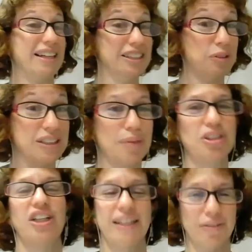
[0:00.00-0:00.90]
I just wanted to
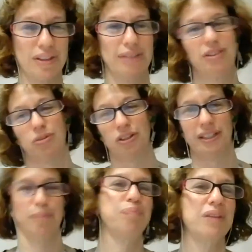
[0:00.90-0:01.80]
double check it really was
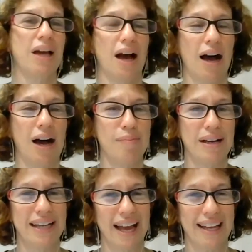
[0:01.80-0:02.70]
working. Um,
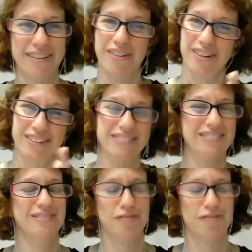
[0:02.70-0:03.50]
again, or